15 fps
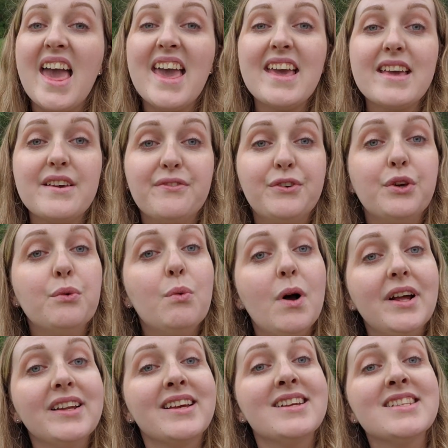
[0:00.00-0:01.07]
If you
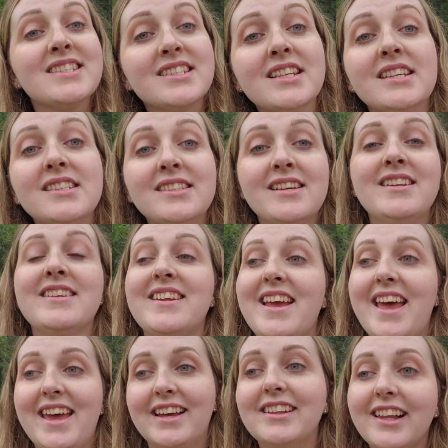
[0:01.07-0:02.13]
want consistent
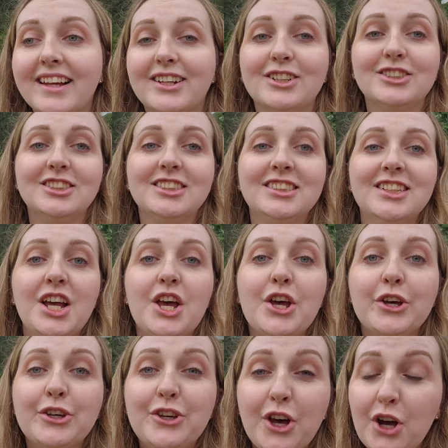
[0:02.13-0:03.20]
egg layers,
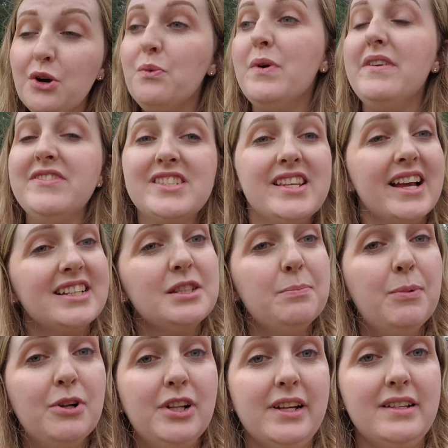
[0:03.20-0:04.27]
go with sexed
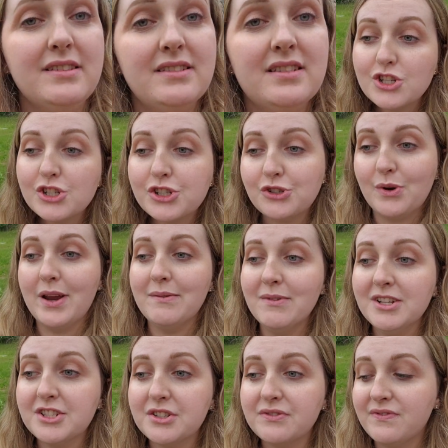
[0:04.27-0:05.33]
pullets. Straight
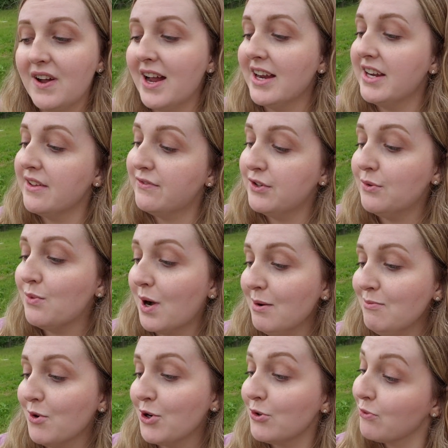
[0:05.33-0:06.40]
runs are fine if you want
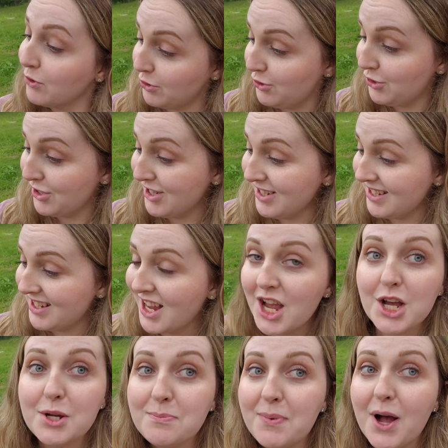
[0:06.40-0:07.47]
more roosters,
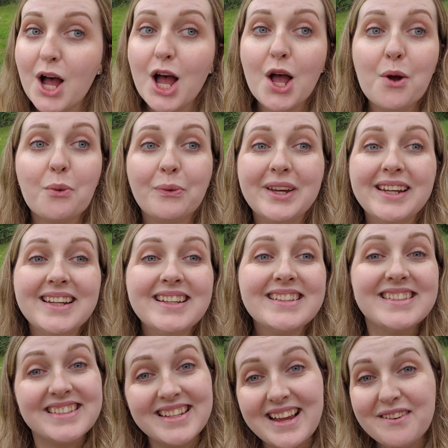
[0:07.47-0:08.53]
but we
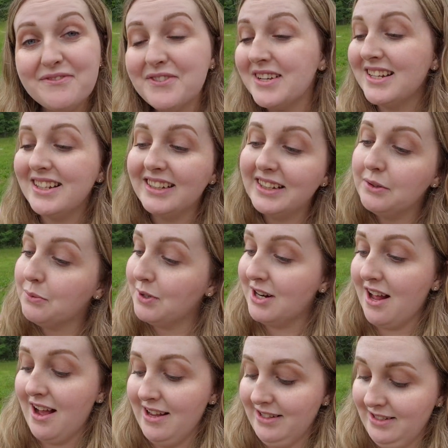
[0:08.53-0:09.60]
definitely were
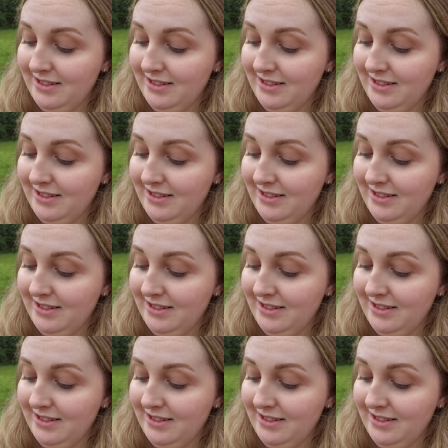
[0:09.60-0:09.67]
not.